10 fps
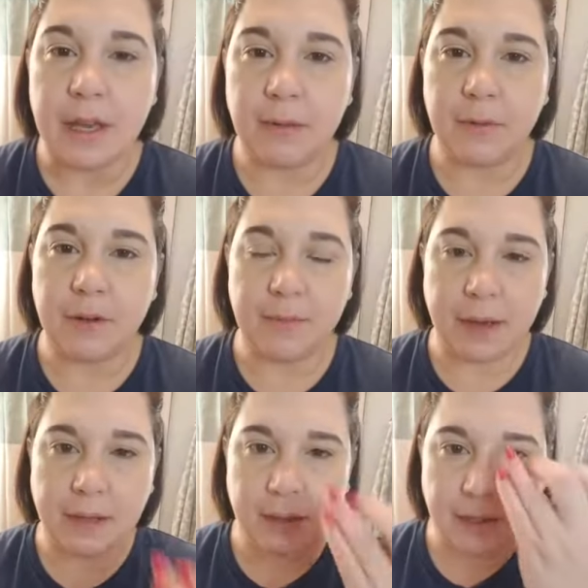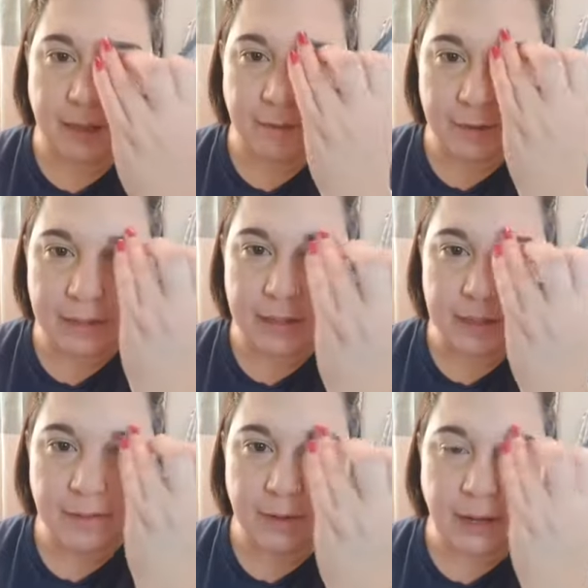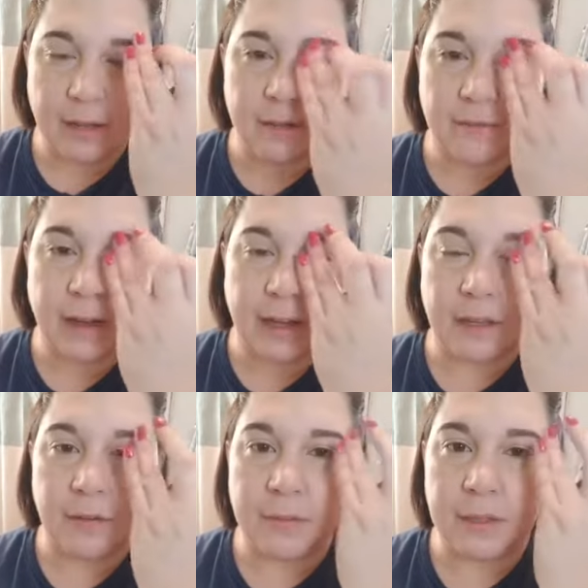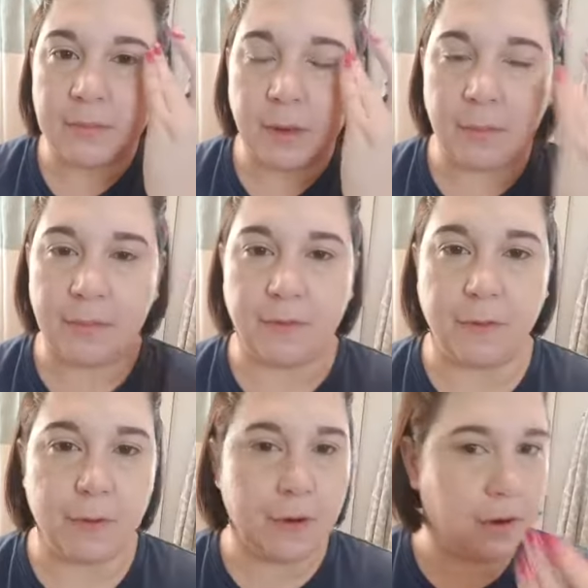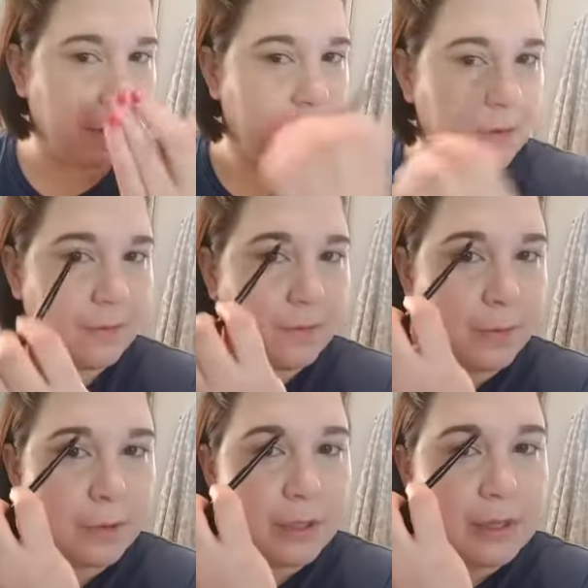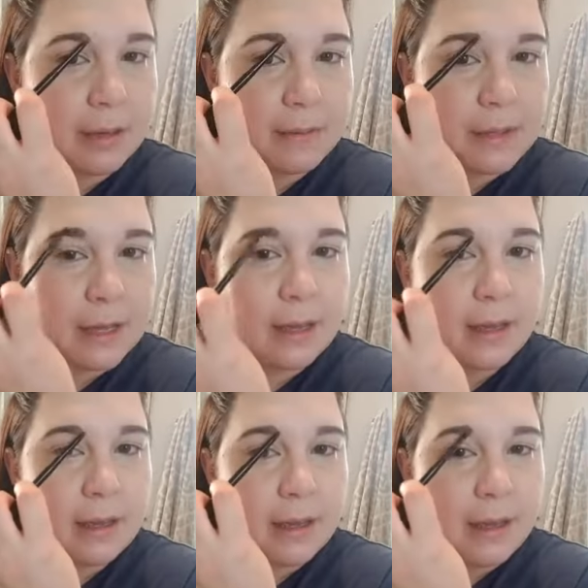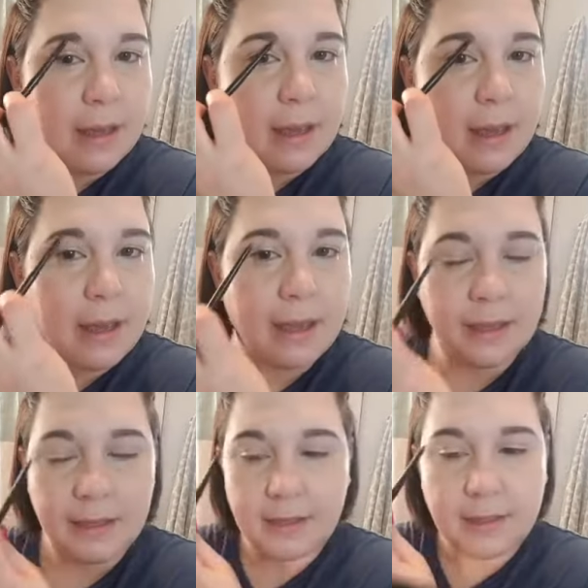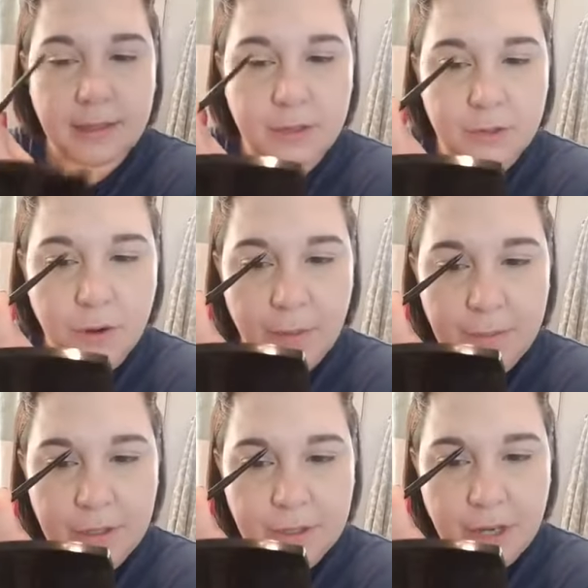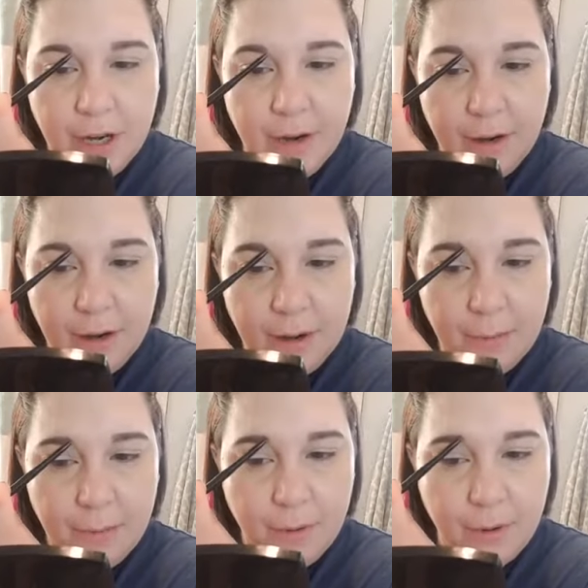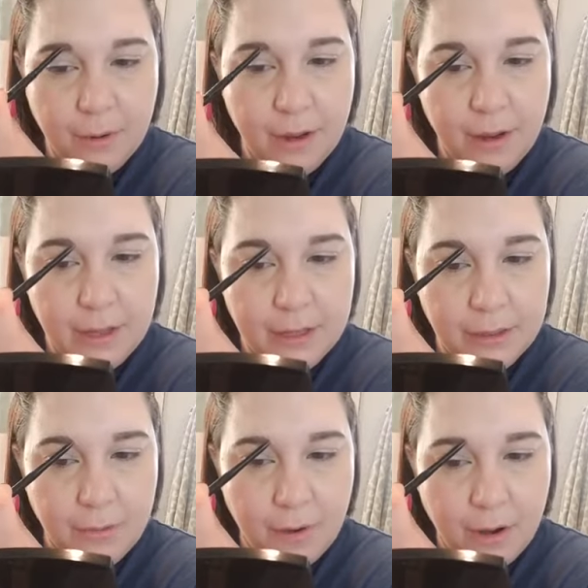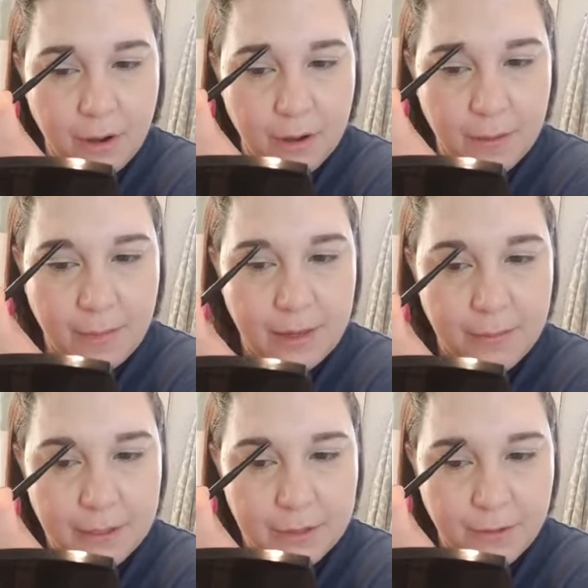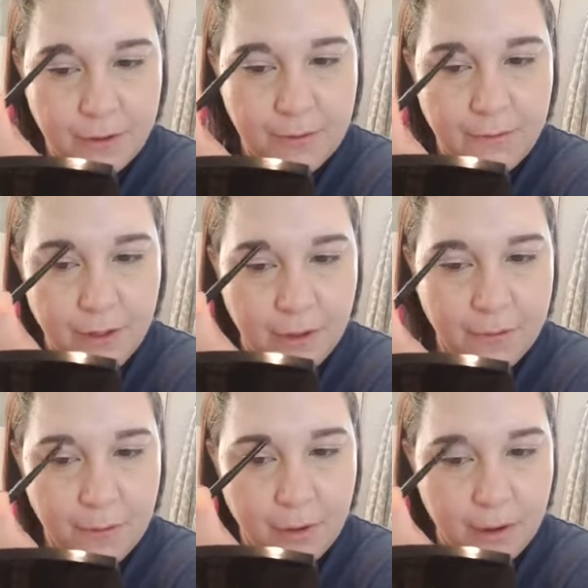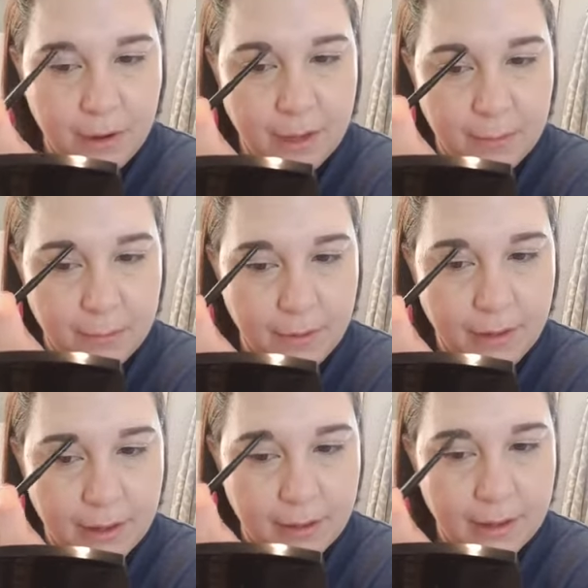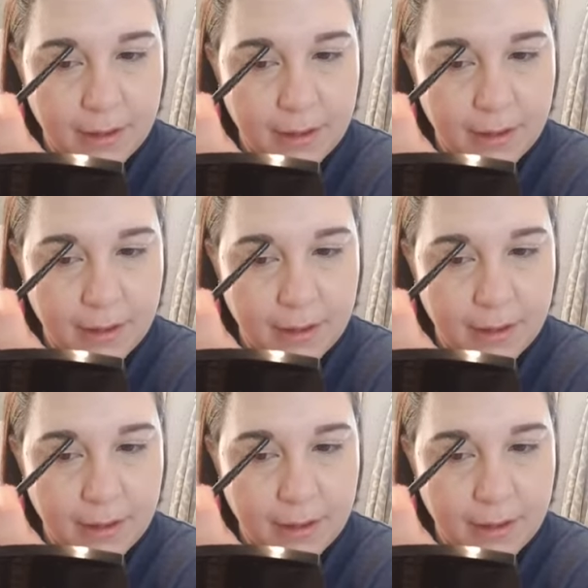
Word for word: in one of my cleaning frenzies when I vacuumed and mopped the floor 40 times a day and dropped the chair, broke, uh, hit the wall, made a picture frame fall off the wall, and broke it.